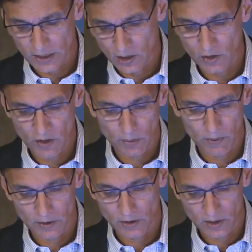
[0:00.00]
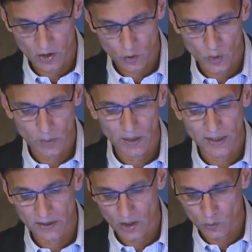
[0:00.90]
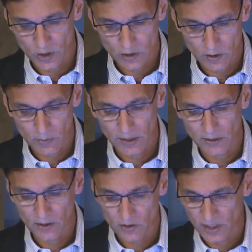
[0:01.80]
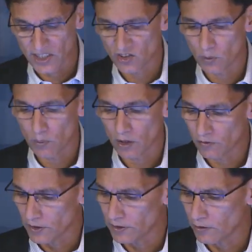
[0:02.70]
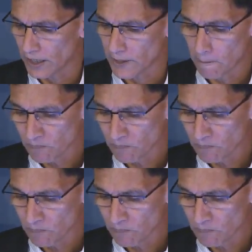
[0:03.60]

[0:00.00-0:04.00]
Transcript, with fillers: 35 billion tons, 20 billion tons, 27 billion tons in the eastern part of India, right?